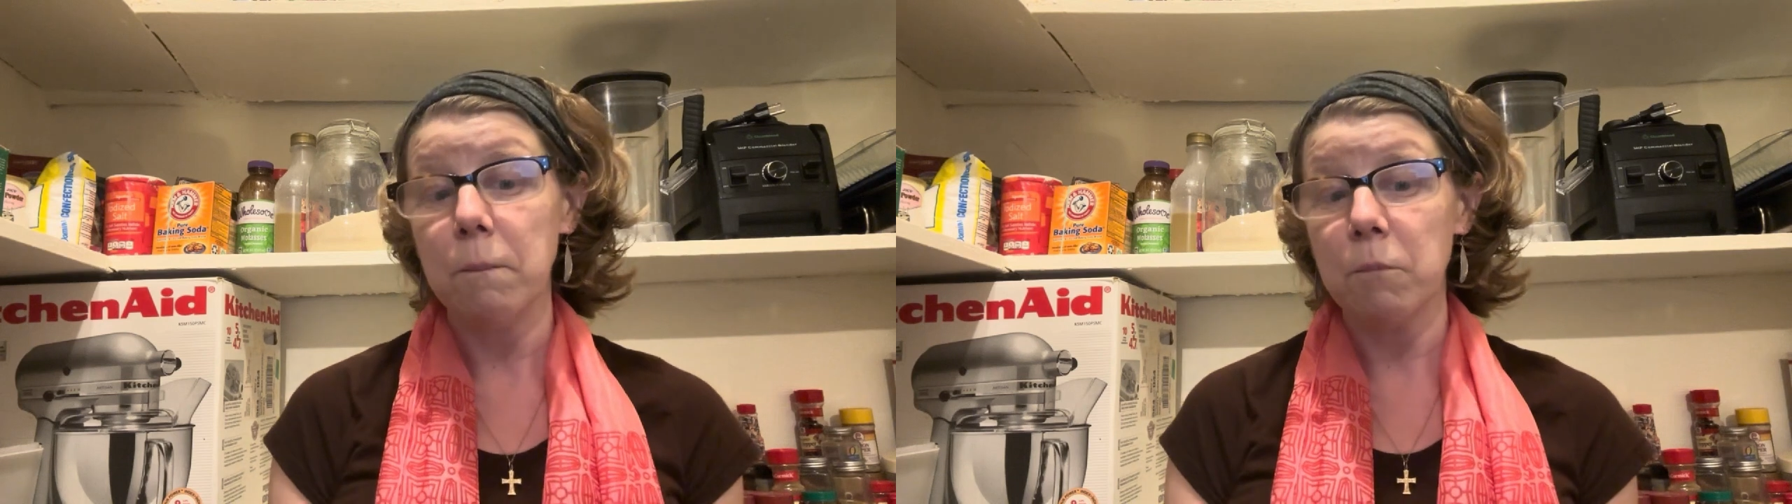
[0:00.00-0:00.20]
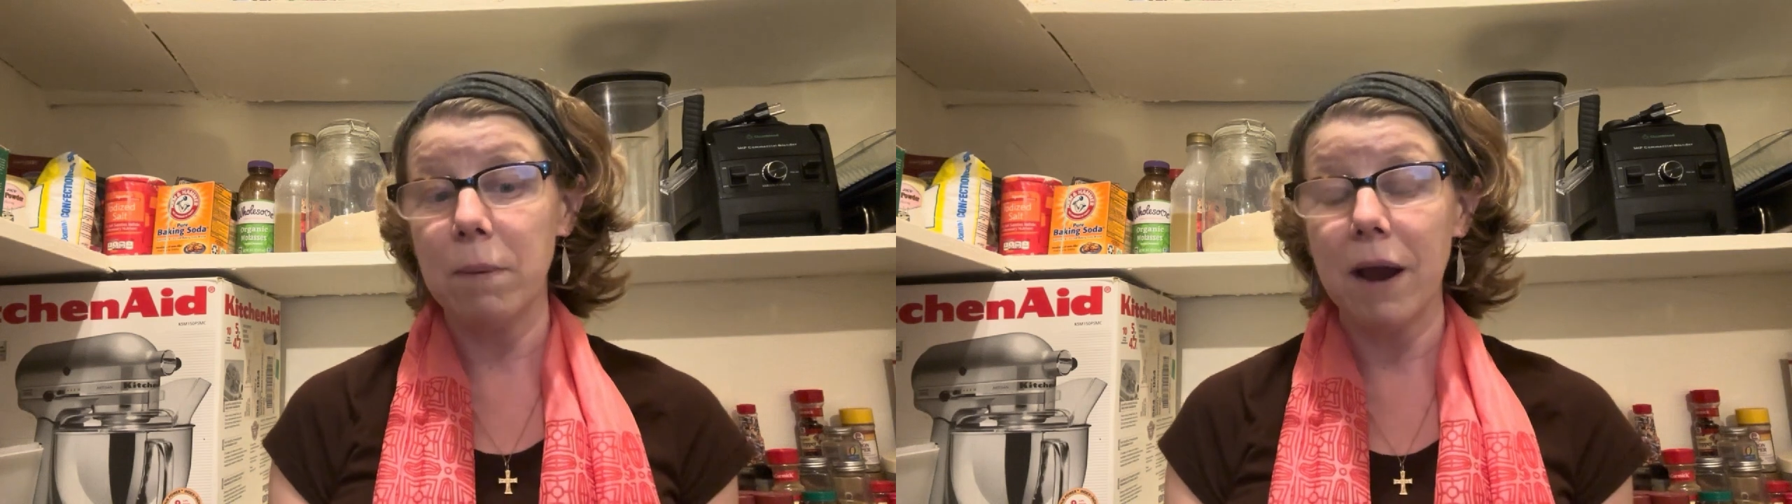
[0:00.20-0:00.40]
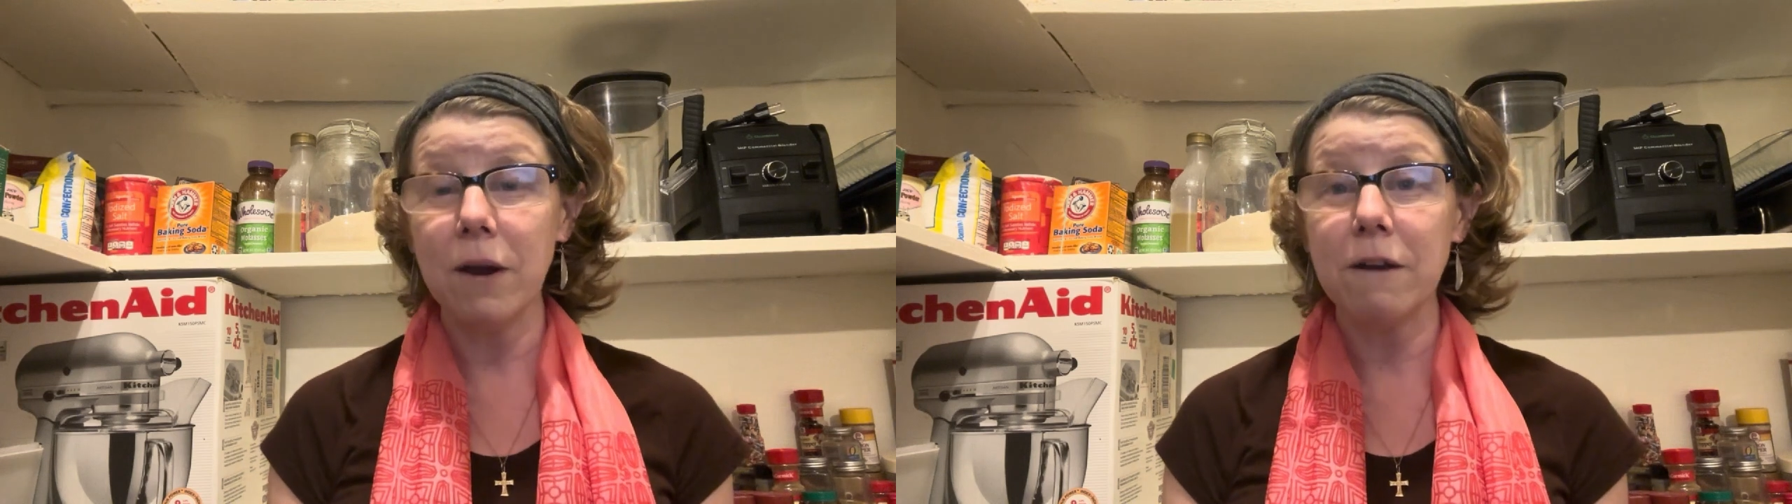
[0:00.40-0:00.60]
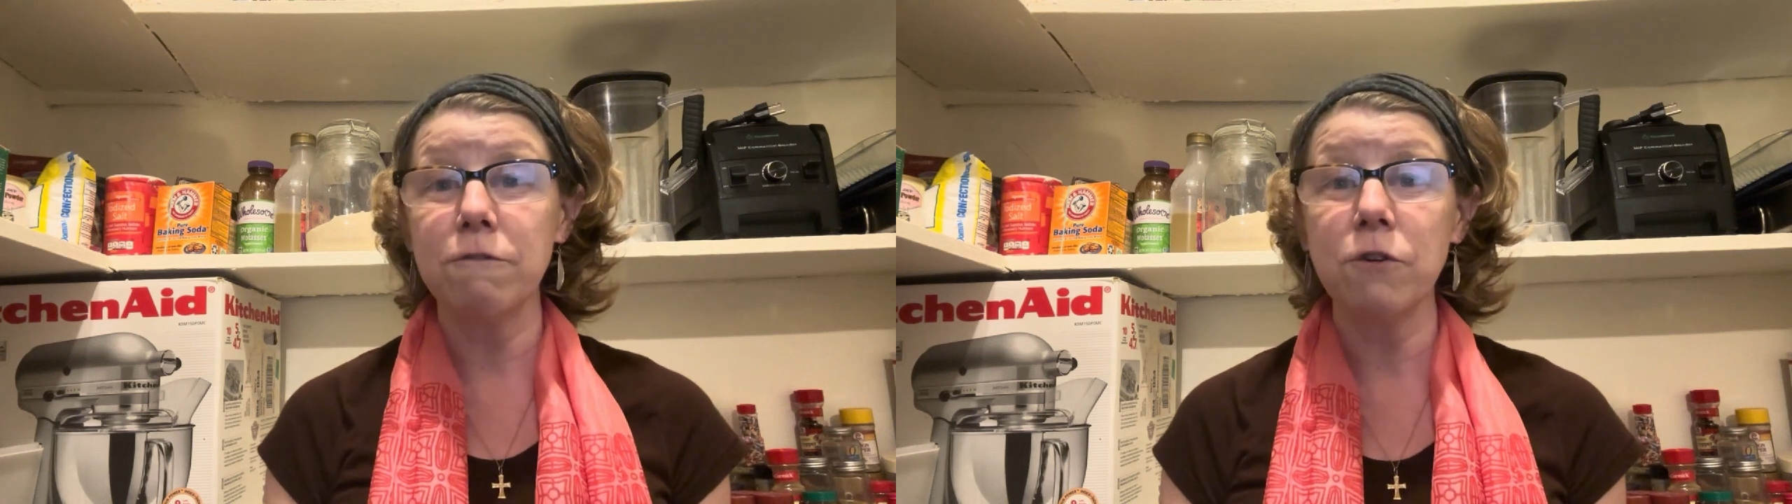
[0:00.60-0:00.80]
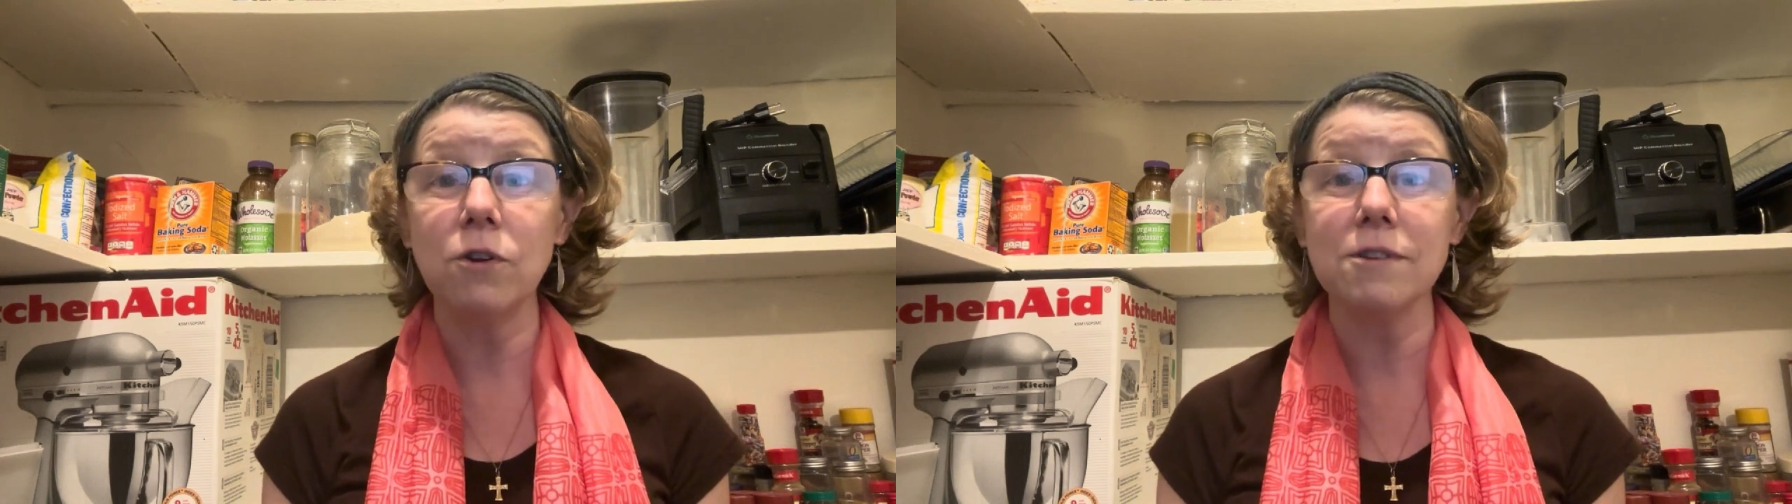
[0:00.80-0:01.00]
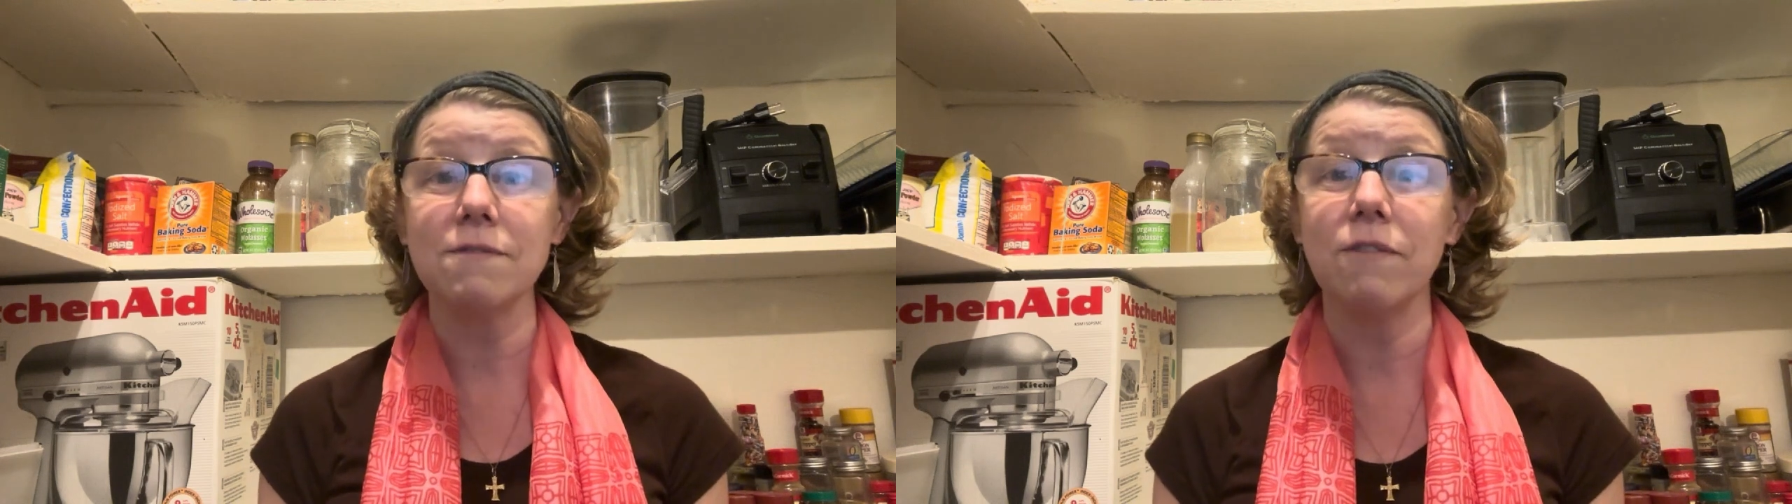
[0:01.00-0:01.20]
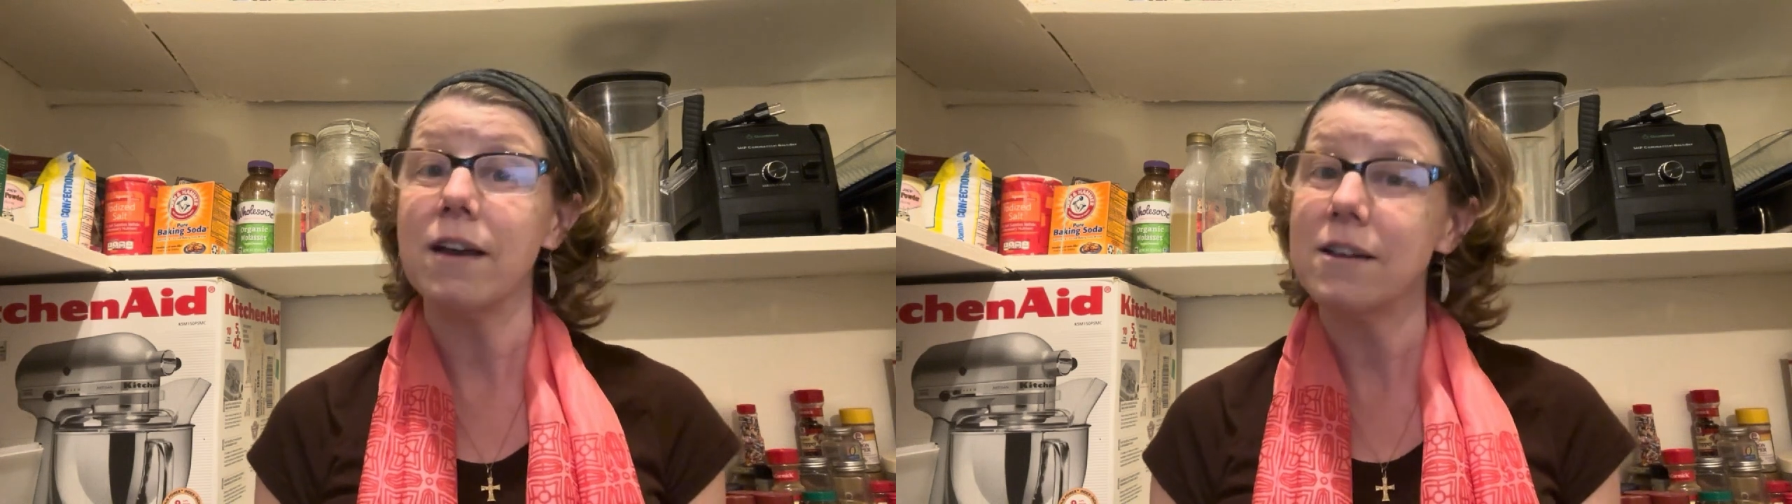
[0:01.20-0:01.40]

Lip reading: preparing food is